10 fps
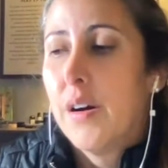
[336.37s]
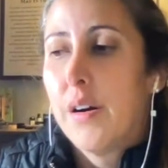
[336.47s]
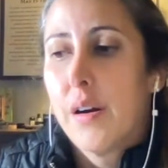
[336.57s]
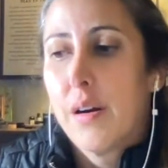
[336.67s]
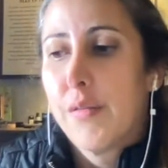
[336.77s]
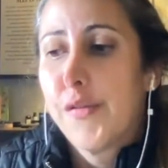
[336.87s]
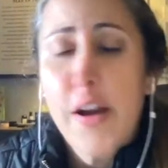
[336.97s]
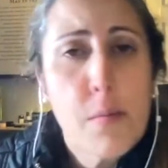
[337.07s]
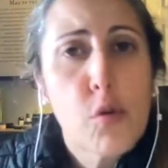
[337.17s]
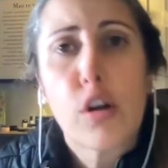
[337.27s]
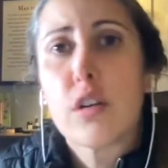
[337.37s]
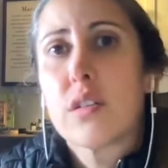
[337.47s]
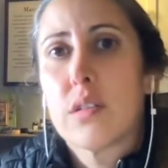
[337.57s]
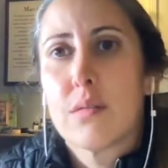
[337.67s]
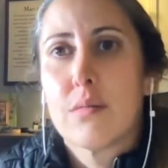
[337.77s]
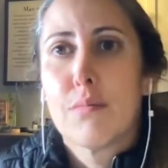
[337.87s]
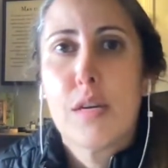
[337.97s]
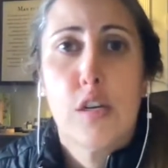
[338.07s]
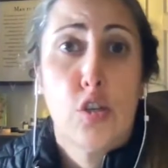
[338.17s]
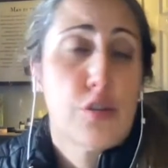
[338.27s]
our frameworks and
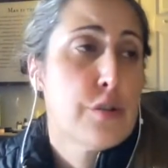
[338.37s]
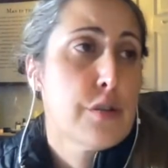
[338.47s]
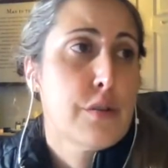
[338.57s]
making sure